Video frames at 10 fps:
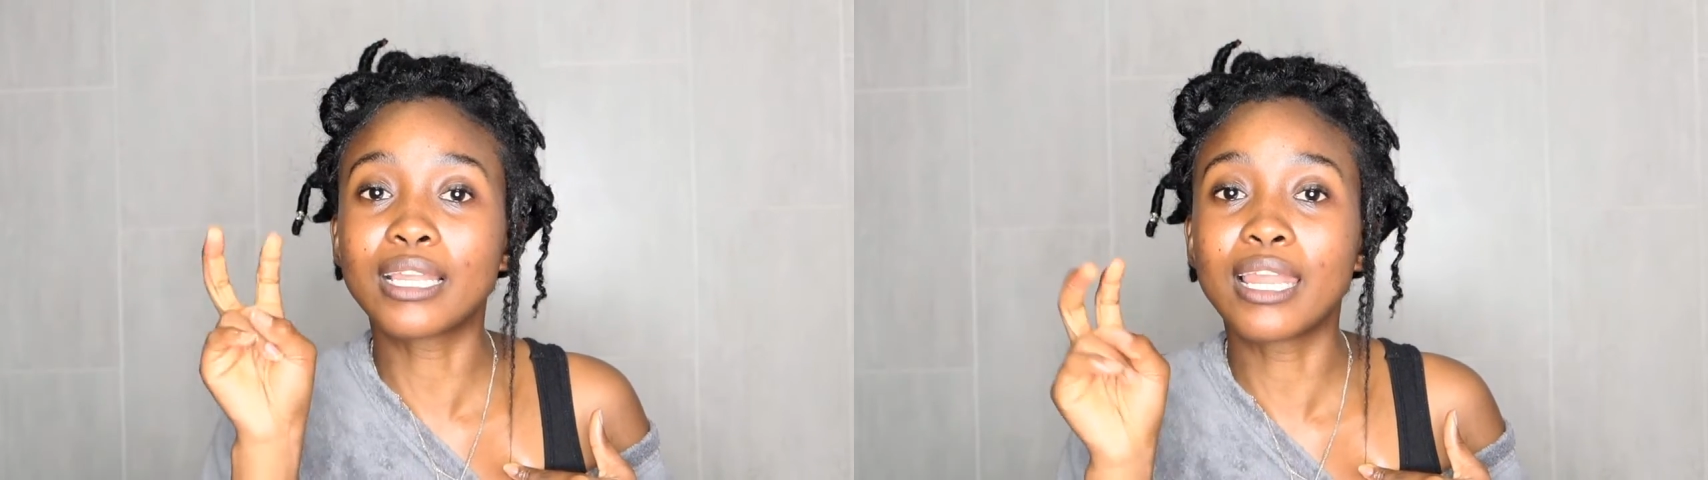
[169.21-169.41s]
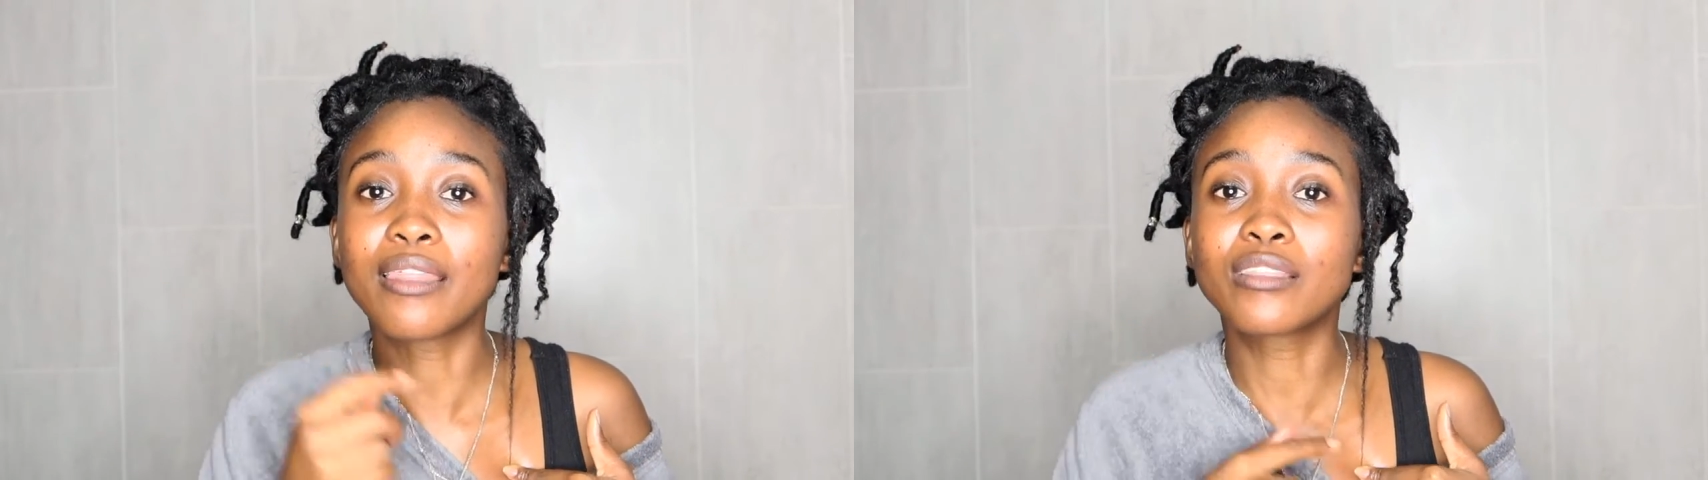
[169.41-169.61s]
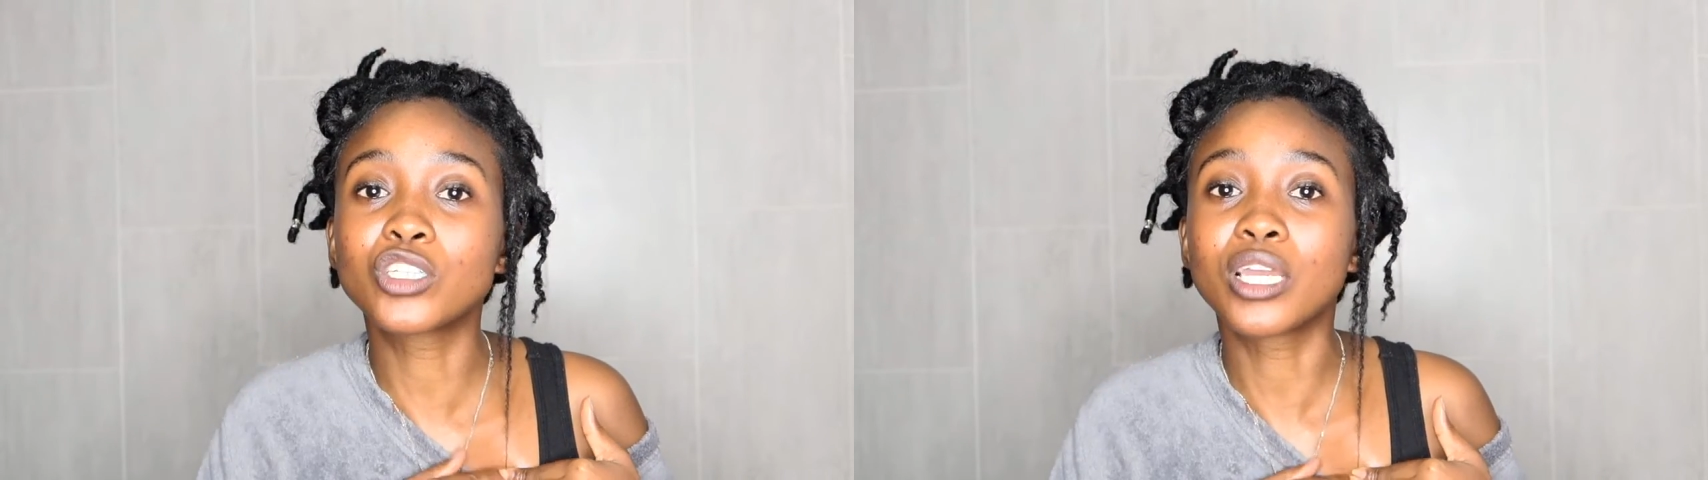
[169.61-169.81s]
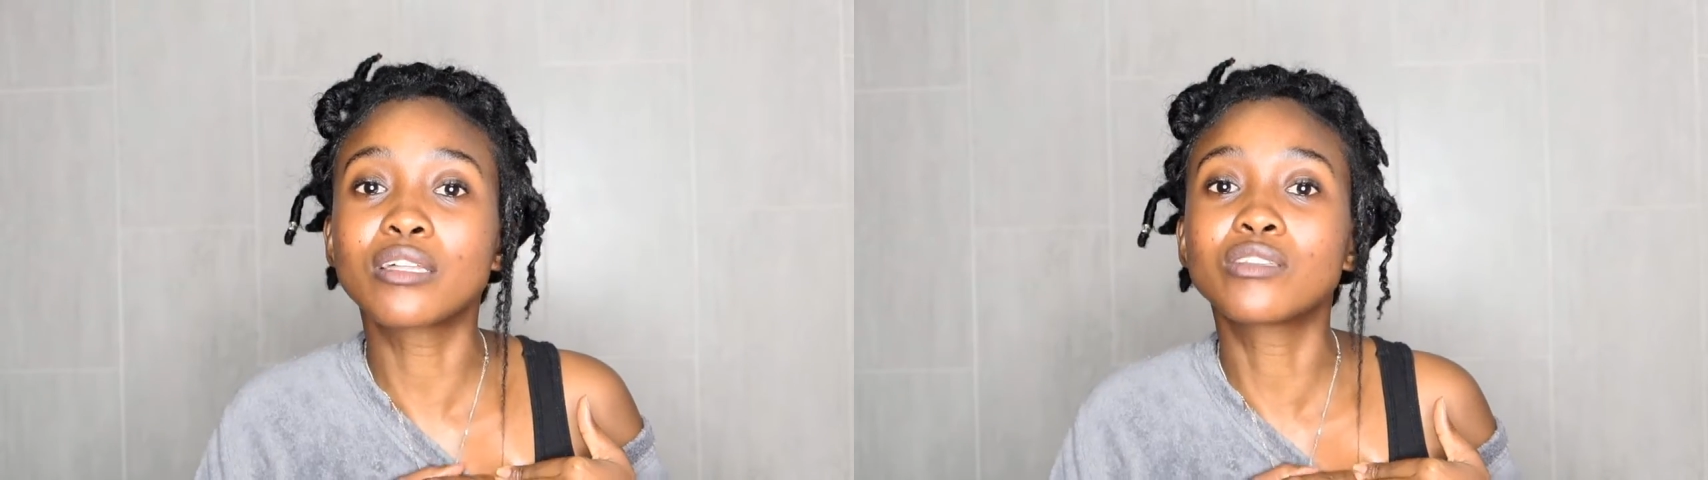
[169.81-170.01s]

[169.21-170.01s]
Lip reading: length check.